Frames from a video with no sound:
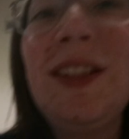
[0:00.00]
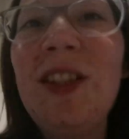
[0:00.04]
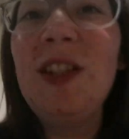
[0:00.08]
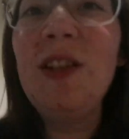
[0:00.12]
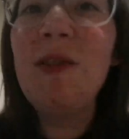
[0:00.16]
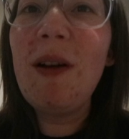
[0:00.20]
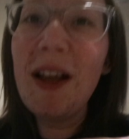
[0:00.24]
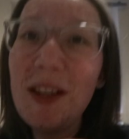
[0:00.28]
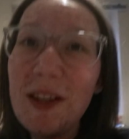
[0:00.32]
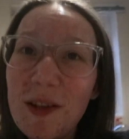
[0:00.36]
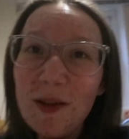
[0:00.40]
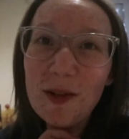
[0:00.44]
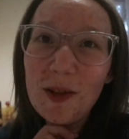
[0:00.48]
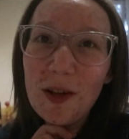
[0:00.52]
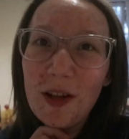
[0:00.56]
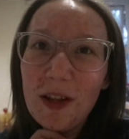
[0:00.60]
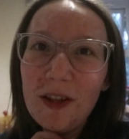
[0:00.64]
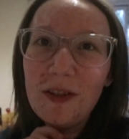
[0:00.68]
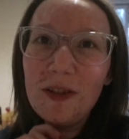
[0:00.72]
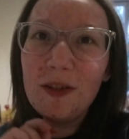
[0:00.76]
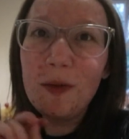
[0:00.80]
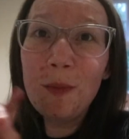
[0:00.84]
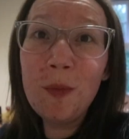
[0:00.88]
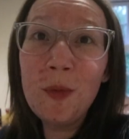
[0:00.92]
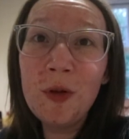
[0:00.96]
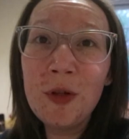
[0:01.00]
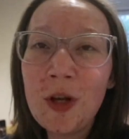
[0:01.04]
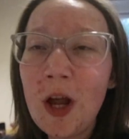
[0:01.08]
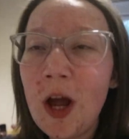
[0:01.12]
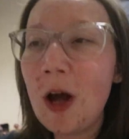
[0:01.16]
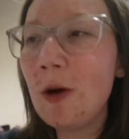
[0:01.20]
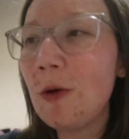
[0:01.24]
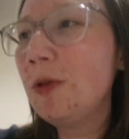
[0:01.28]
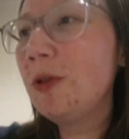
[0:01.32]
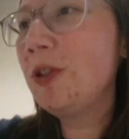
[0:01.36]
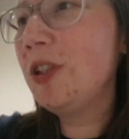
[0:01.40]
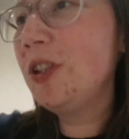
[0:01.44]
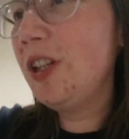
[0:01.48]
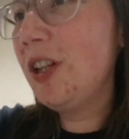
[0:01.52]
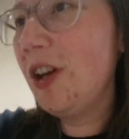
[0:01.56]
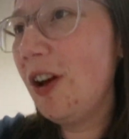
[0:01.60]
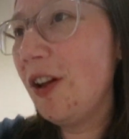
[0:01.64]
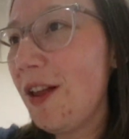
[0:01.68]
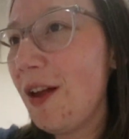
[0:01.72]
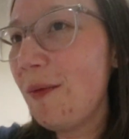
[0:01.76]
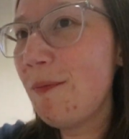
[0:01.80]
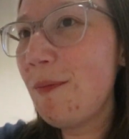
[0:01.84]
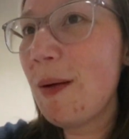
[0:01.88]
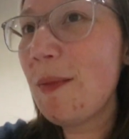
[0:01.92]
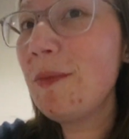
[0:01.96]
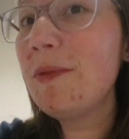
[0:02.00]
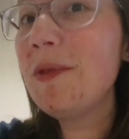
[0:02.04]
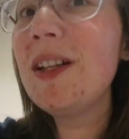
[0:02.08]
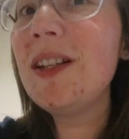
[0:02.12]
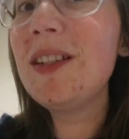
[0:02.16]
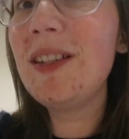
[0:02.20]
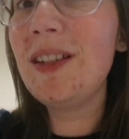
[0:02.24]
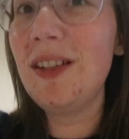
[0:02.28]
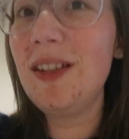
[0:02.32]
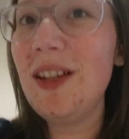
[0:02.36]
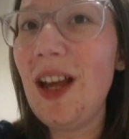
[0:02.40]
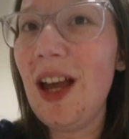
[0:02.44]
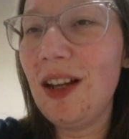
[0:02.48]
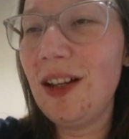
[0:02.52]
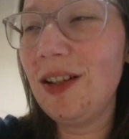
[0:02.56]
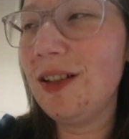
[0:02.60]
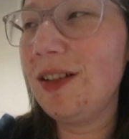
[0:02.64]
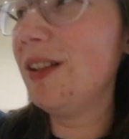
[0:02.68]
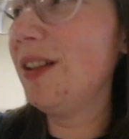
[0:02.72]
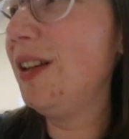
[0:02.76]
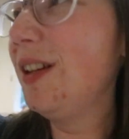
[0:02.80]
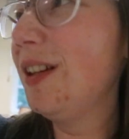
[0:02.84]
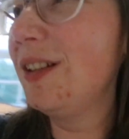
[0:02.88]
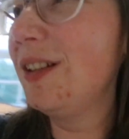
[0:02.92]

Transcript: Do I use all of them? No. Do they all have memories? Yes.